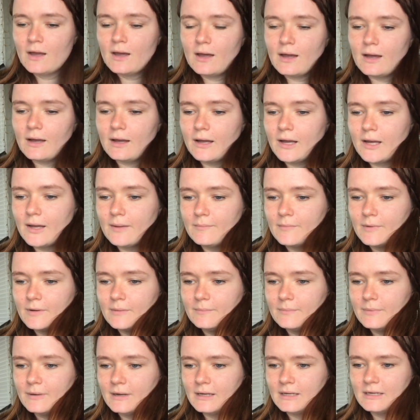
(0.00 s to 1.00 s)
Um,
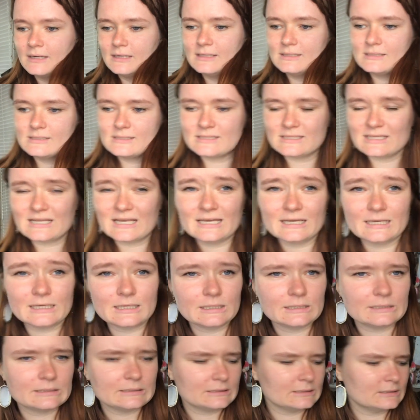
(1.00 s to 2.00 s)
but it is
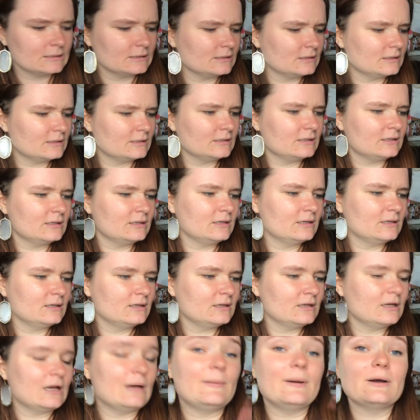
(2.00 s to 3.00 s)
like
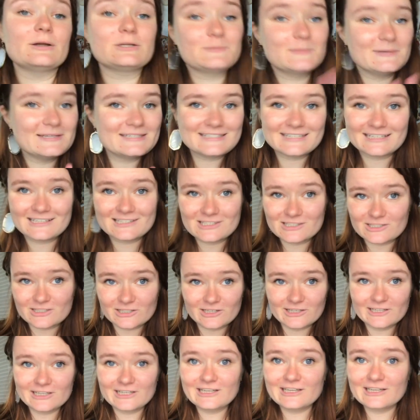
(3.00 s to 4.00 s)
about to be
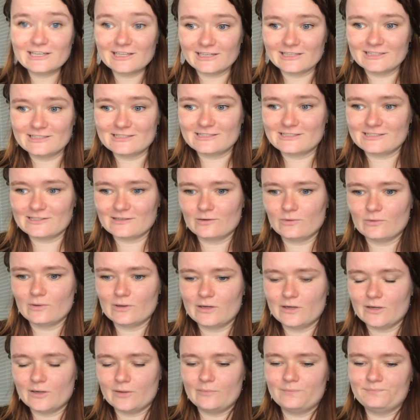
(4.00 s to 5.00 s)
6.30 and so
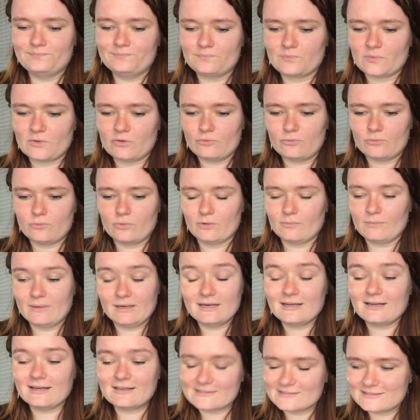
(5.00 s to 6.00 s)
um, we're
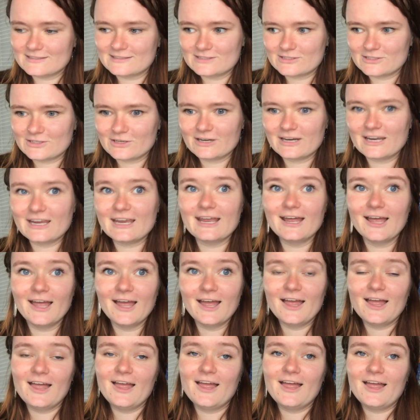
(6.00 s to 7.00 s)
meeting at 6.30.
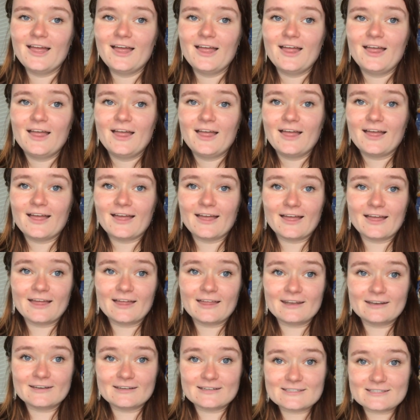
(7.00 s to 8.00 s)

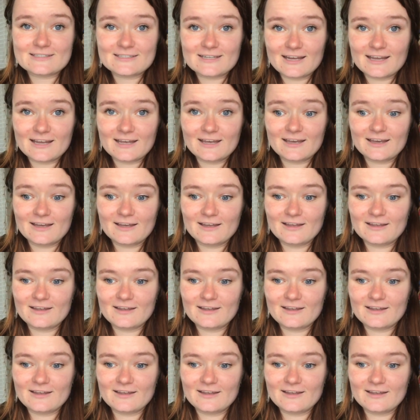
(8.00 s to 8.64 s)
And today,